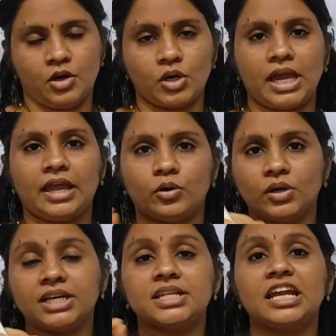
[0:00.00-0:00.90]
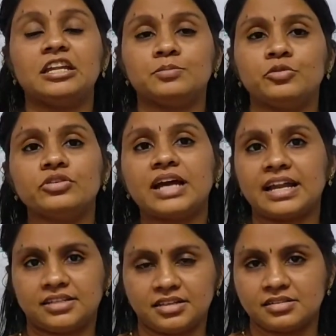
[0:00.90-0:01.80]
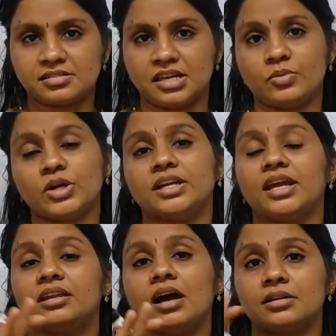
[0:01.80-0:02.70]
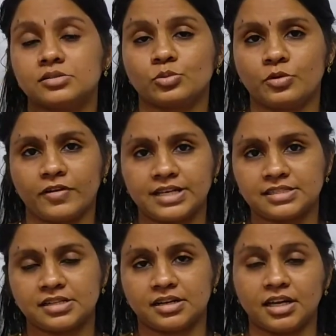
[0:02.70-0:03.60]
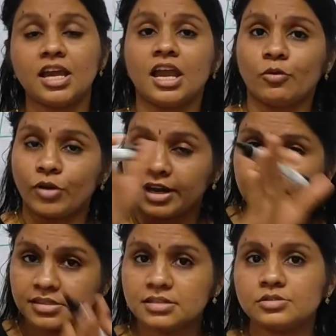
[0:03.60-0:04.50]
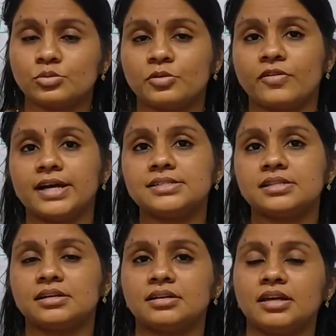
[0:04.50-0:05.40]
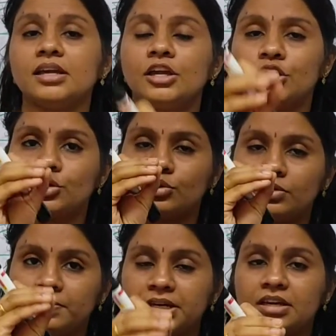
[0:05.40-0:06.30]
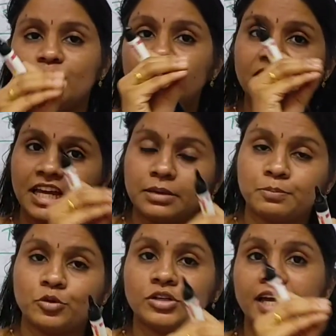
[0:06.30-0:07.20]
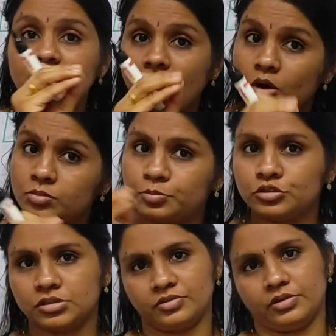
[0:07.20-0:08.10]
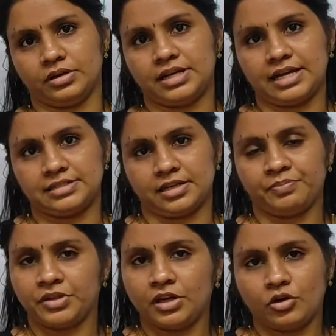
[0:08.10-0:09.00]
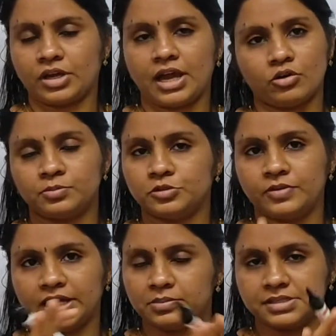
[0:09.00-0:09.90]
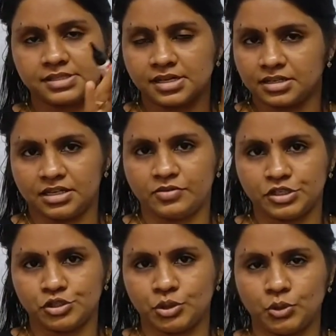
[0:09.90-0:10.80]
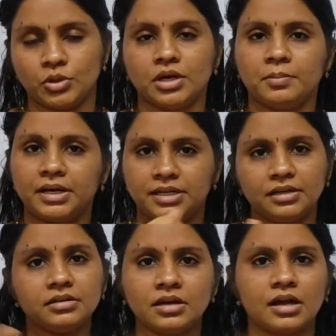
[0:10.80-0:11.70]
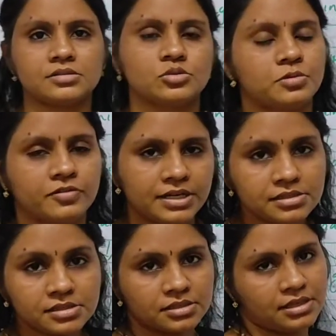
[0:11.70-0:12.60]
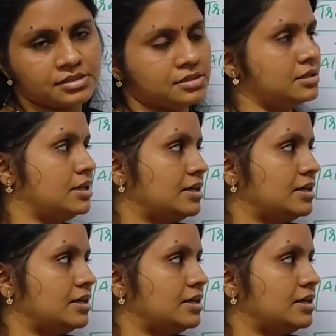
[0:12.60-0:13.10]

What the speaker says: Okay, only the input data is given in unsupervised learning, whereas in supervised learning you will be given input and output data. Okay, output variables are given to you, but in unsupervised doesn't.